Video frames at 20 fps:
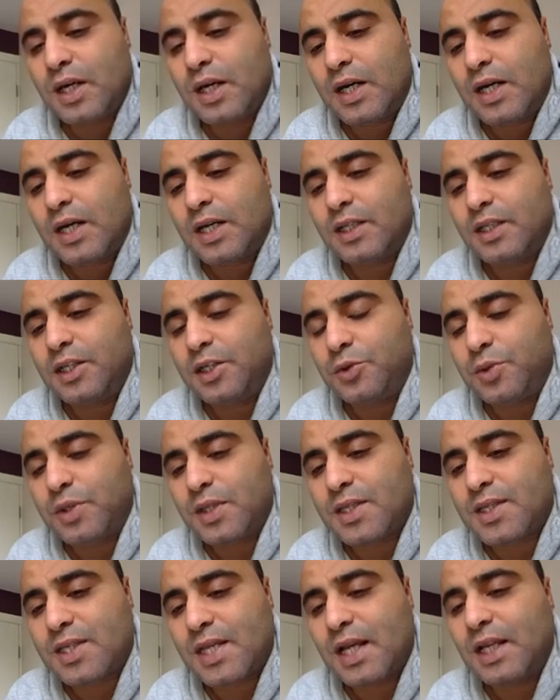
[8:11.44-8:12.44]
and he will
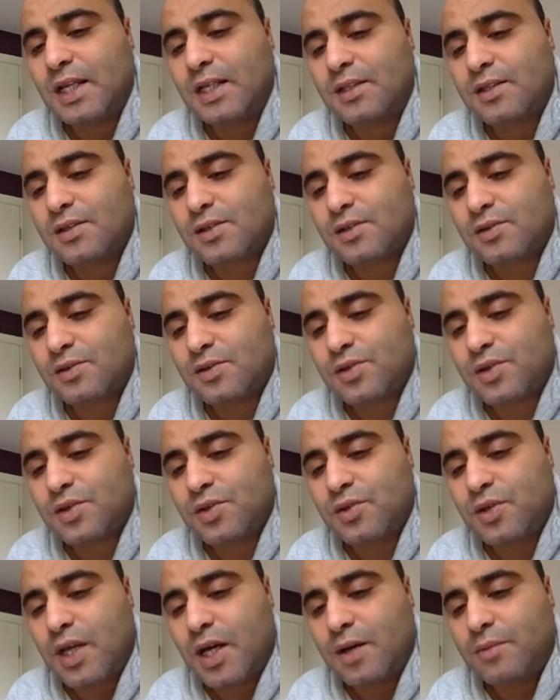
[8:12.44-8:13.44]
sell it
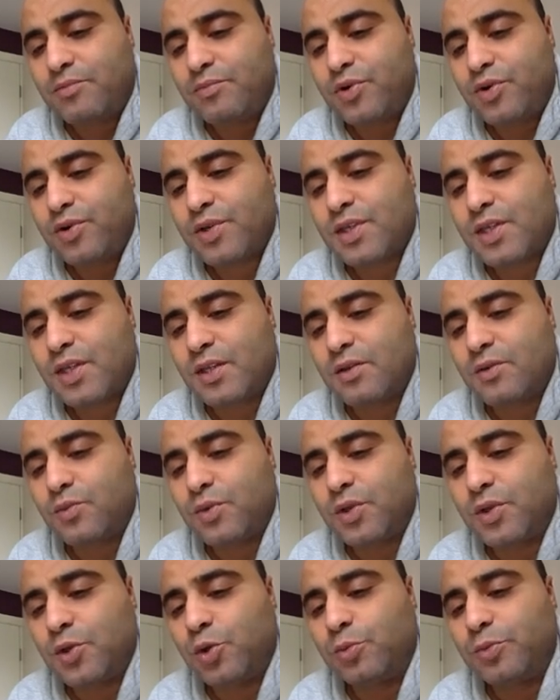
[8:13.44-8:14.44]
to that person
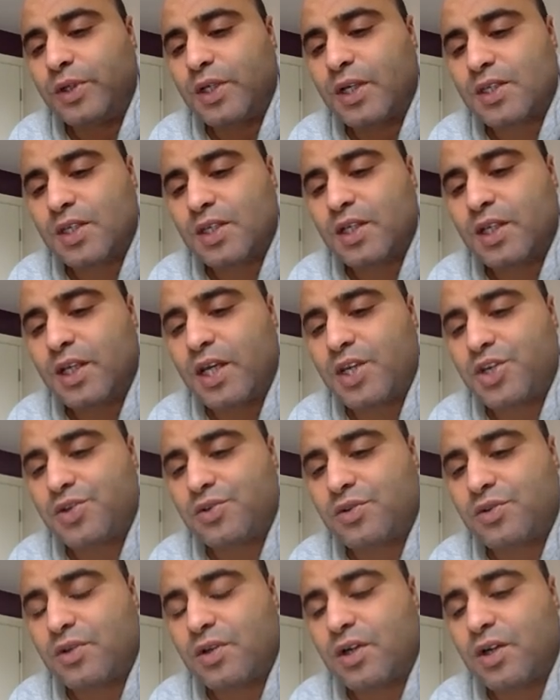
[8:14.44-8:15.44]
with whom he has engaged
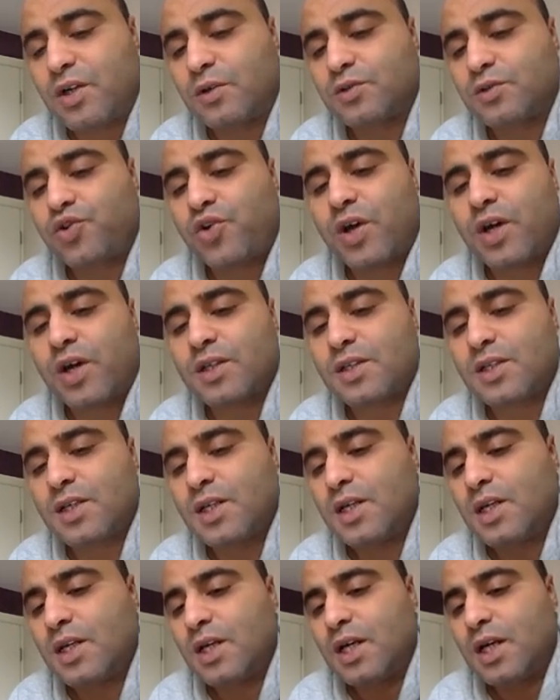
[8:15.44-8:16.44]
into the contract
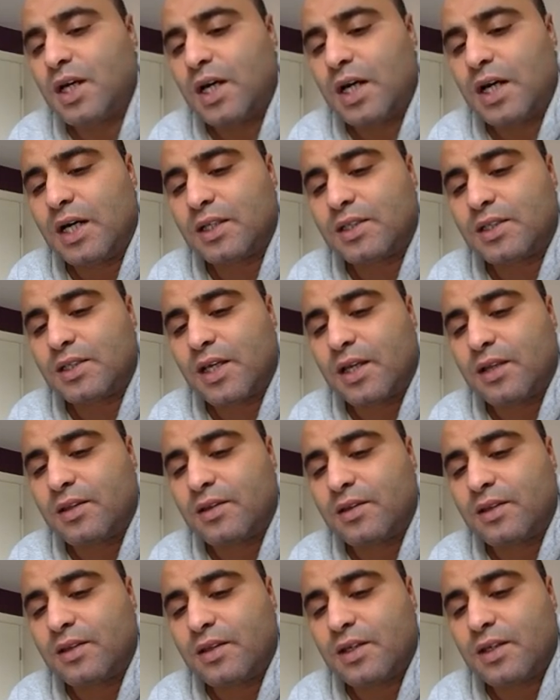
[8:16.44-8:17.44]
at 10.
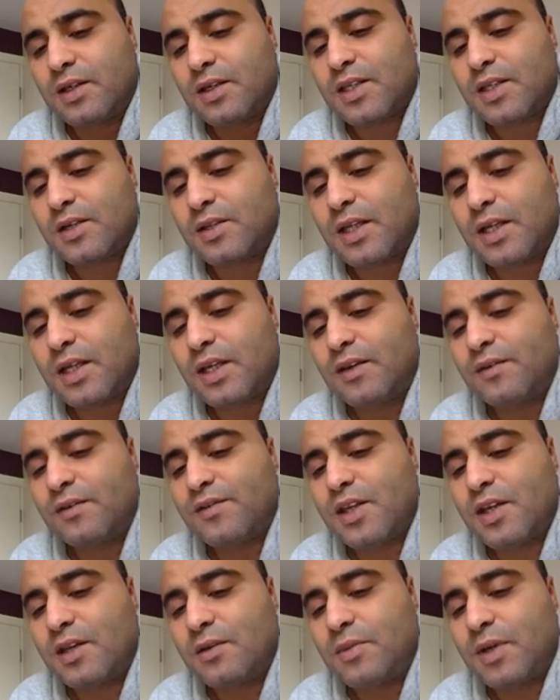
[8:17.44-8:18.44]
And so that gives
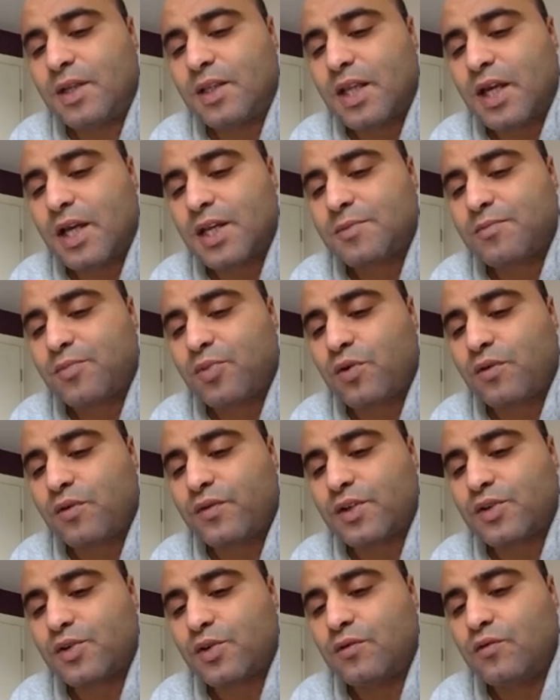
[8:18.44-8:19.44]
him a nice
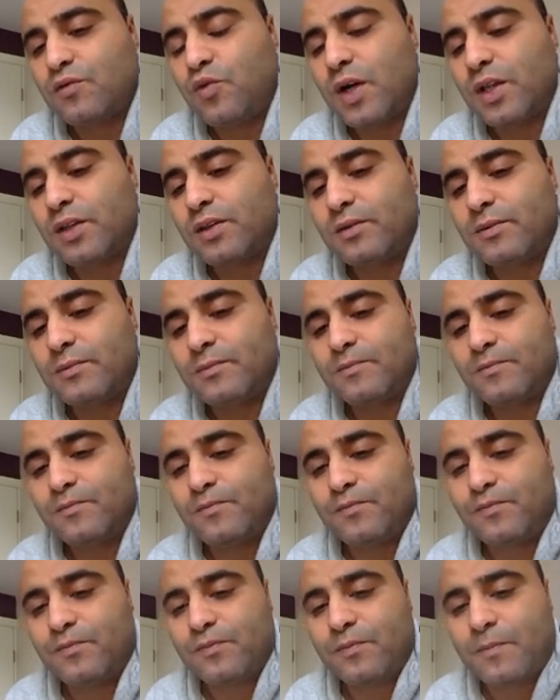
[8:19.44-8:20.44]
profit of 1.
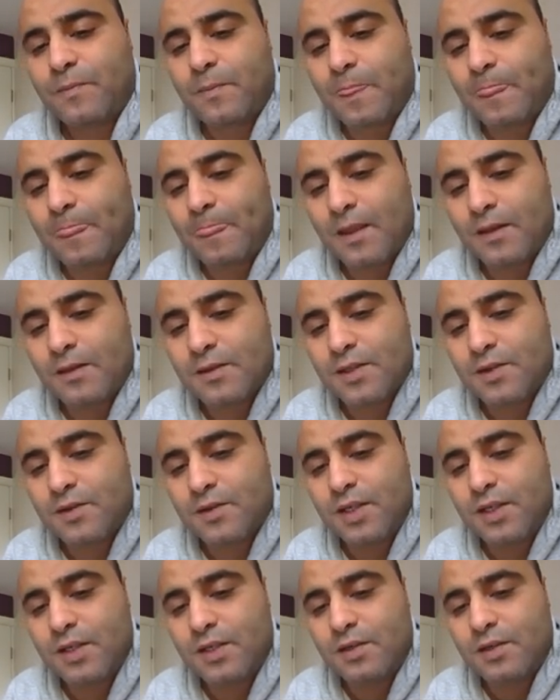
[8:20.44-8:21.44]
So
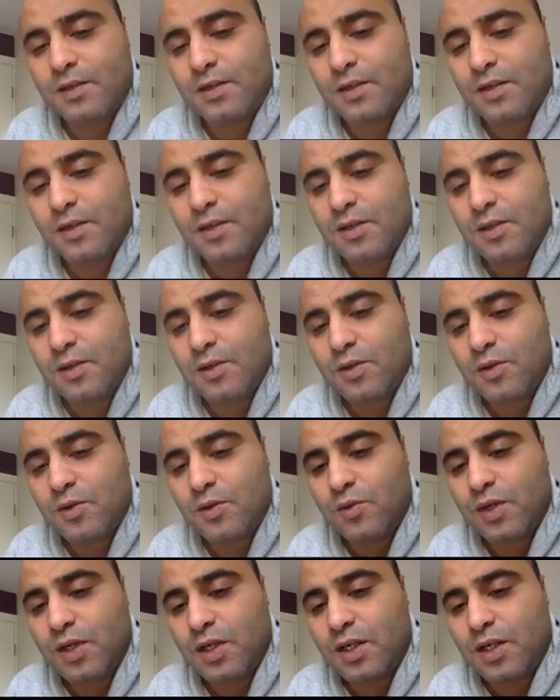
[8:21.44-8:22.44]
here
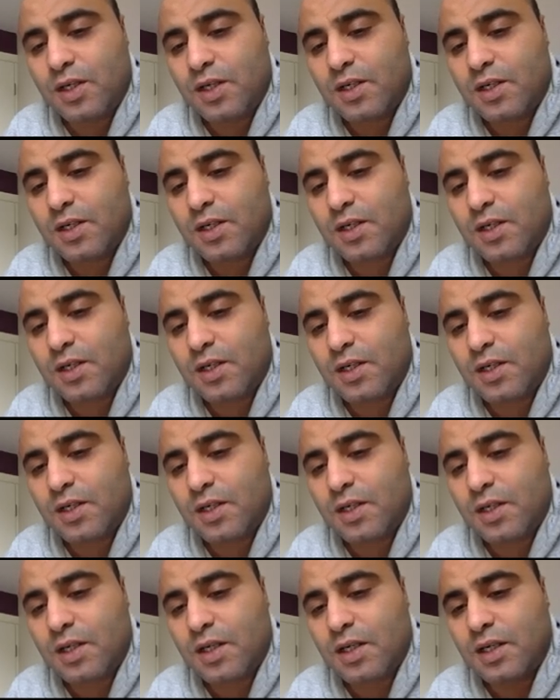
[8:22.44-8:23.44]
we are
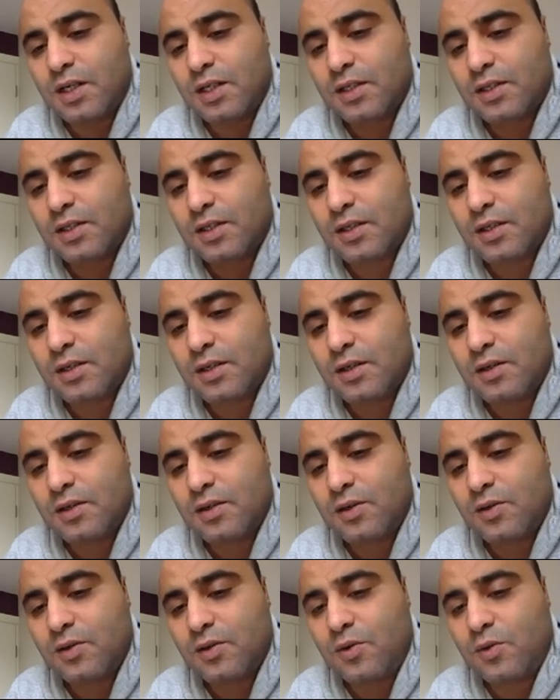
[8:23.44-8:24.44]
at
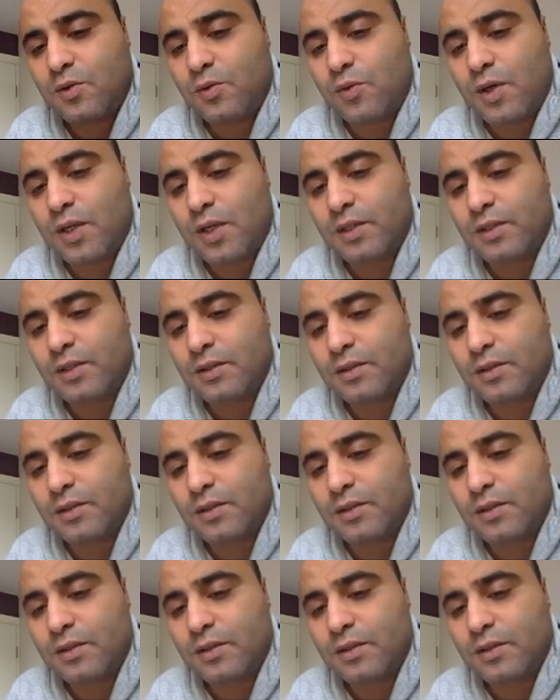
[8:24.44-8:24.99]
1.